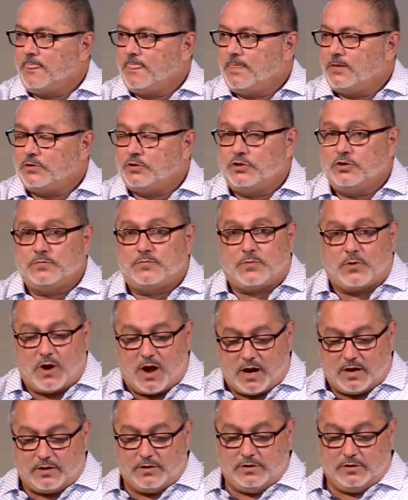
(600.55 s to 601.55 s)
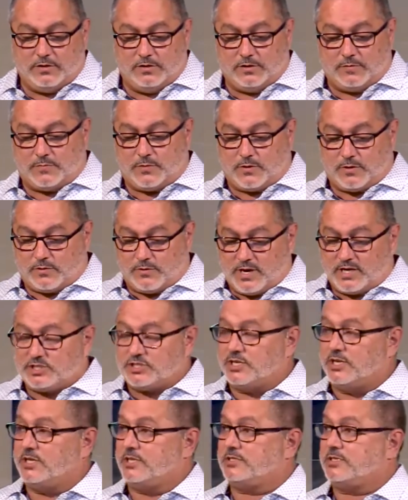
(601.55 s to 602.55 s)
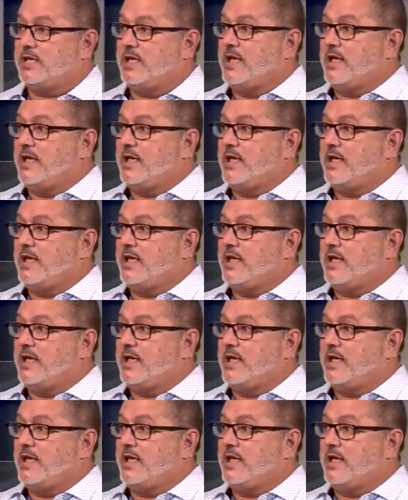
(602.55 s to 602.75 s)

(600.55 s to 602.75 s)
So your progression is,